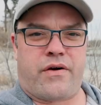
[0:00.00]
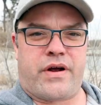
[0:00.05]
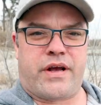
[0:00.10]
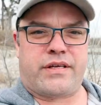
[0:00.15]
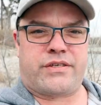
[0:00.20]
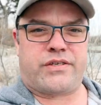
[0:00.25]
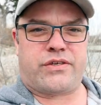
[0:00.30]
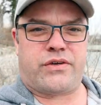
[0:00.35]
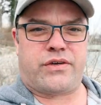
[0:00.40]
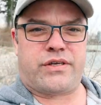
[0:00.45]

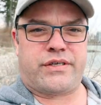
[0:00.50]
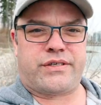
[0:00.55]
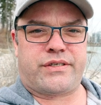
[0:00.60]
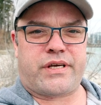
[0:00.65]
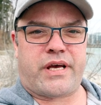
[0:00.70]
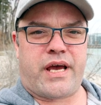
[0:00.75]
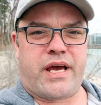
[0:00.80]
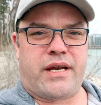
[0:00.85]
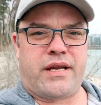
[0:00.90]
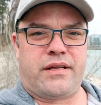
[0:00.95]
right, so
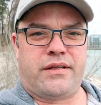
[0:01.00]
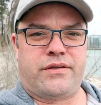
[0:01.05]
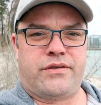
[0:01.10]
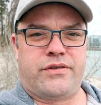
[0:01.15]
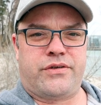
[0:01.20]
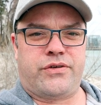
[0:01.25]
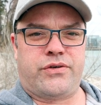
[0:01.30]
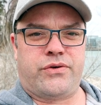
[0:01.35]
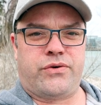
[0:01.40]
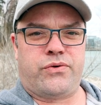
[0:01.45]
decided
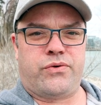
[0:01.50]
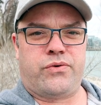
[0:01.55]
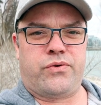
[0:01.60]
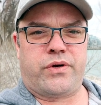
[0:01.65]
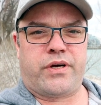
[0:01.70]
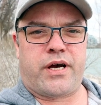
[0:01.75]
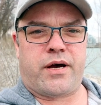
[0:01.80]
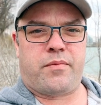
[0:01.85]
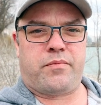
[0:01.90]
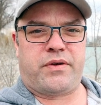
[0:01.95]
to
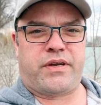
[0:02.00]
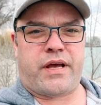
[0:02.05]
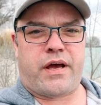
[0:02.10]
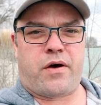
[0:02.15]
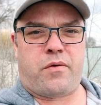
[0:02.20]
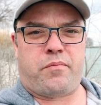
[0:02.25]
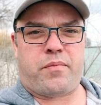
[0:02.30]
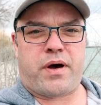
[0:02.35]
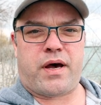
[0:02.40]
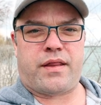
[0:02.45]
come
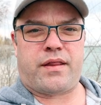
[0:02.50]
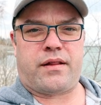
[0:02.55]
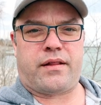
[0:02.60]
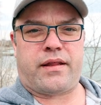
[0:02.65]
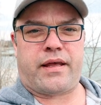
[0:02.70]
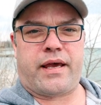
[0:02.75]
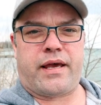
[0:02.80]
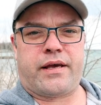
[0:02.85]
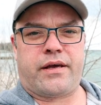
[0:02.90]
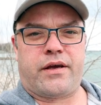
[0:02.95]
down by the
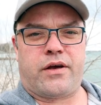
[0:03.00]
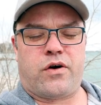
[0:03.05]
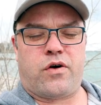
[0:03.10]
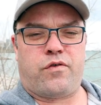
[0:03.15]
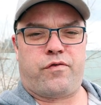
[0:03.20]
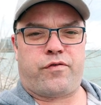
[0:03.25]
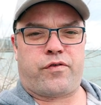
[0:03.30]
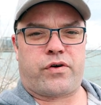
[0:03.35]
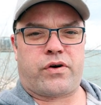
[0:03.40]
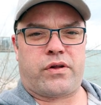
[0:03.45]
lake and
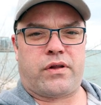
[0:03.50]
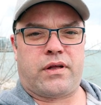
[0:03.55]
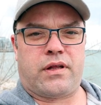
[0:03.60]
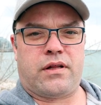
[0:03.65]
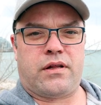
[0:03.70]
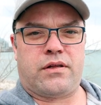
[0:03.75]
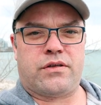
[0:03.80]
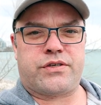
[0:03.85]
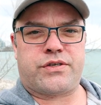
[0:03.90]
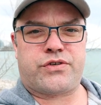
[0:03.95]
go for a
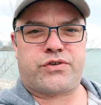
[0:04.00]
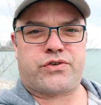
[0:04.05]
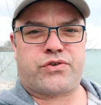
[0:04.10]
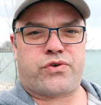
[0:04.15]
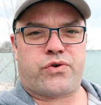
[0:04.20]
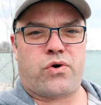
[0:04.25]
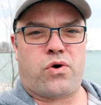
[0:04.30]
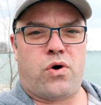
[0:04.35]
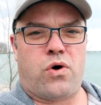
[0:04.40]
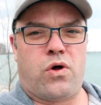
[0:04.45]
little
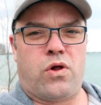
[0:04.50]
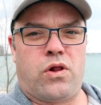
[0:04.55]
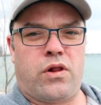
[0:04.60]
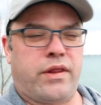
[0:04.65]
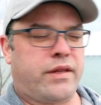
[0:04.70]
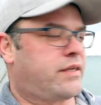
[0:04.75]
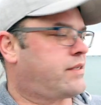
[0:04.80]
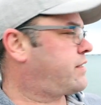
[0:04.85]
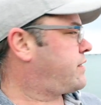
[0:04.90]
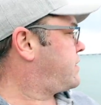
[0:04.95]

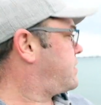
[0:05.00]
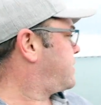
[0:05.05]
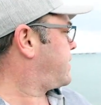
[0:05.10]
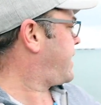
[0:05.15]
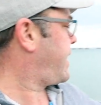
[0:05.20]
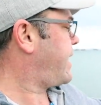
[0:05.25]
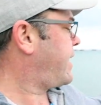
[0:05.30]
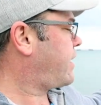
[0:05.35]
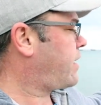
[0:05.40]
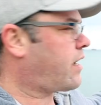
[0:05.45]
stroll. This is
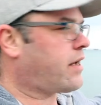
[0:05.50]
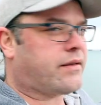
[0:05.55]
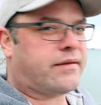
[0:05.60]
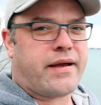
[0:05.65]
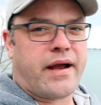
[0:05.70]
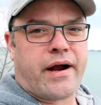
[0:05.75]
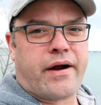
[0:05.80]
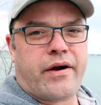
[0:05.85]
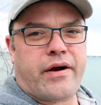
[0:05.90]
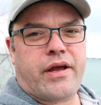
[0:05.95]
Lake
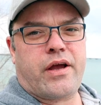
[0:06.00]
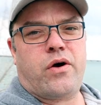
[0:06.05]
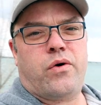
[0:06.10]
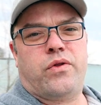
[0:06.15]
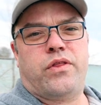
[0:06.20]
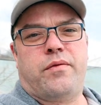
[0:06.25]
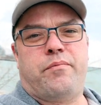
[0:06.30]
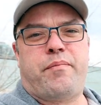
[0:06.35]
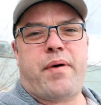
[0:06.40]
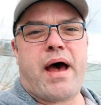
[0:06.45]

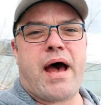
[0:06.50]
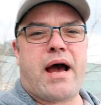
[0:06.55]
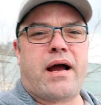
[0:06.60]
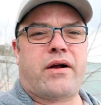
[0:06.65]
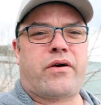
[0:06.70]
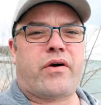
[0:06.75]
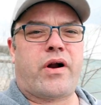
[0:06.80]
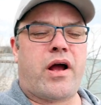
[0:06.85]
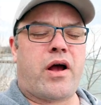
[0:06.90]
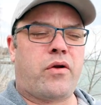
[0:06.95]
Ontario in the
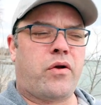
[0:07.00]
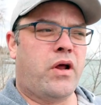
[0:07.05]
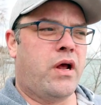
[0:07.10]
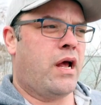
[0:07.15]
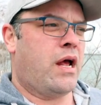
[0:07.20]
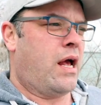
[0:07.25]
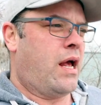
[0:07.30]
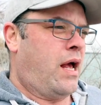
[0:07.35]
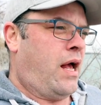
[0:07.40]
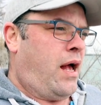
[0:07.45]
background.
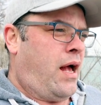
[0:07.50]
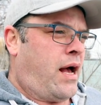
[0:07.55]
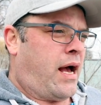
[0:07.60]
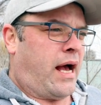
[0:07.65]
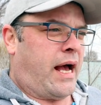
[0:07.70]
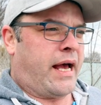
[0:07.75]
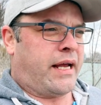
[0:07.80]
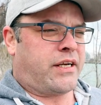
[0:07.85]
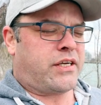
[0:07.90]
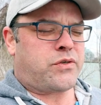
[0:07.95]

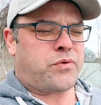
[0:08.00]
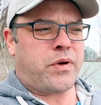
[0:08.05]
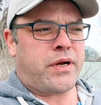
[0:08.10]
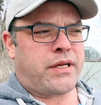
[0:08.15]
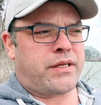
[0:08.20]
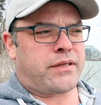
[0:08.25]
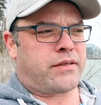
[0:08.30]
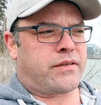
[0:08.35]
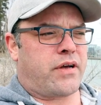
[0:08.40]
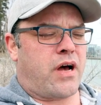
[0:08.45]
I just
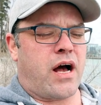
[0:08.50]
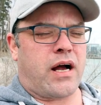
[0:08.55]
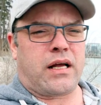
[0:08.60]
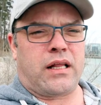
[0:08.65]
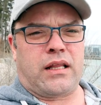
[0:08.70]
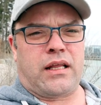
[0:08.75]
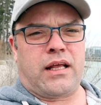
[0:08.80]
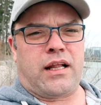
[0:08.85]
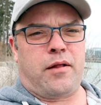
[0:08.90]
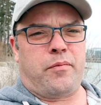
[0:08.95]
wanted to talk
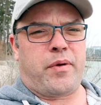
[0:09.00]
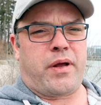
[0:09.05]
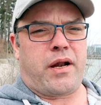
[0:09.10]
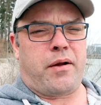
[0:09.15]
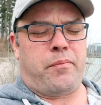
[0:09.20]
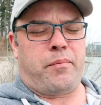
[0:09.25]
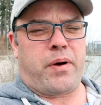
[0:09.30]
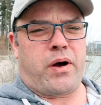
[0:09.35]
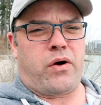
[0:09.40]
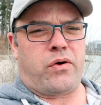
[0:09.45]
a little bit
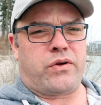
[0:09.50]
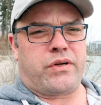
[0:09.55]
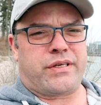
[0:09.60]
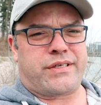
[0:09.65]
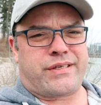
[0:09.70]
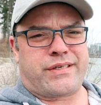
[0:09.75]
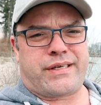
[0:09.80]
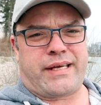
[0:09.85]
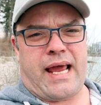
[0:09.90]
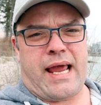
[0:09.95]
about
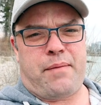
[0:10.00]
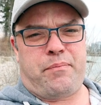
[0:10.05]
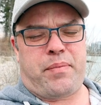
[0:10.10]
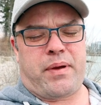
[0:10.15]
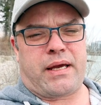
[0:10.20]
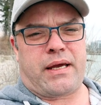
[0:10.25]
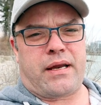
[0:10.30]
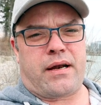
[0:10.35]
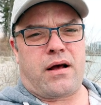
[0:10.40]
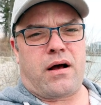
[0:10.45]

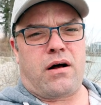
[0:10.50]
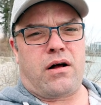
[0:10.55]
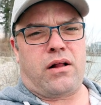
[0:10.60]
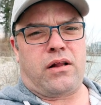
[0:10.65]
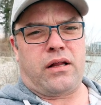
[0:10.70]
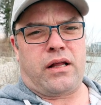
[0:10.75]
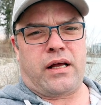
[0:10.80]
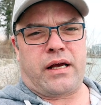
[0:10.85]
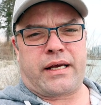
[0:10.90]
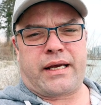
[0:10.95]
escaping it
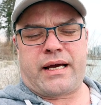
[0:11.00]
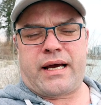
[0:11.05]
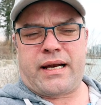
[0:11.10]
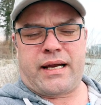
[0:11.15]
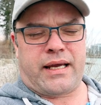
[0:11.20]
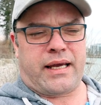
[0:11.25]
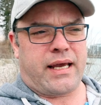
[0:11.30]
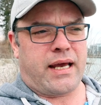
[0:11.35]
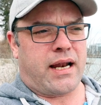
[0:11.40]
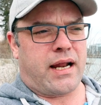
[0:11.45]
all,
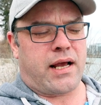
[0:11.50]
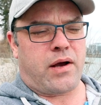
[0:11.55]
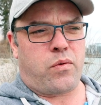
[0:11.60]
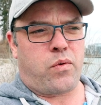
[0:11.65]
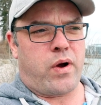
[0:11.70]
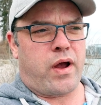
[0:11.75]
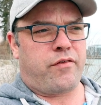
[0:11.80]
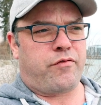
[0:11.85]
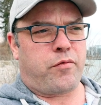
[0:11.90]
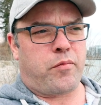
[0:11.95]
kind of getting
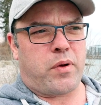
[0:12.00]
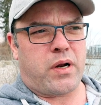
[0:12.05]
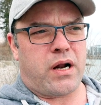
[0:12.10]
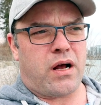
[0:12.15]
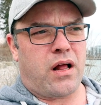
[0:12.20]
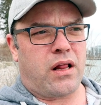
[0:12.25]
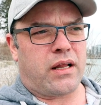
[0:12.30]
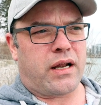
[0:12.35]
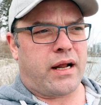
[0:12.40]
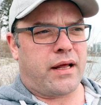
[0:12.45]
away from it
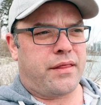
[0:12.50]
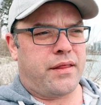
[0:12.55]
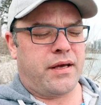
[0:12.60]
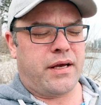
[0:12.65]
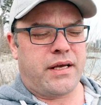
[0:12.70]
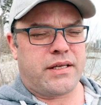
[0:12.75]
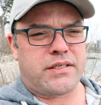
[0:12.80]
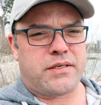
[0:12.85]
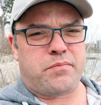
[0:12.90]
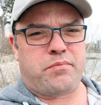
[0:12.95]
all, and I
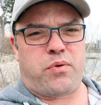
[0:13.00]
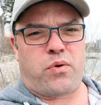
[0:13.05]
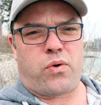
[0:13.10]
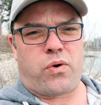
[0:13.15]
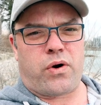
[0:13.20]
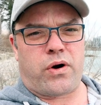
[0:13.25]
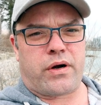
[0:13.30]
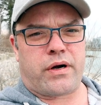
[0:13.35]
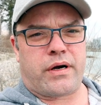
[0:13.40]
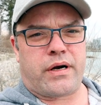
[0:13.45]
think it's
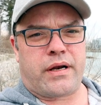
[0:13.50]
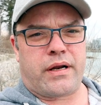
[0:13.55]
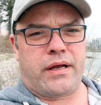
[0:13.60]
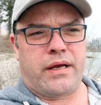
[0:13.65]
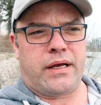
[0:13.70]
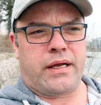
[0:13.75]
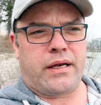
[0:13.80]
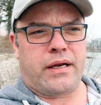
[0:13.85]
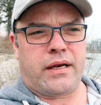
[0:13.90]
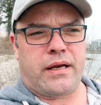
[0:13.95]
important
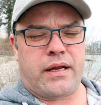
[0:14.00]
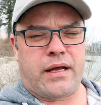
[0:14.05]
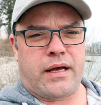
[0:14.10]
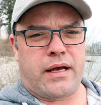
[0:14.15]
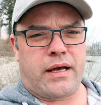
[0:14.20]
in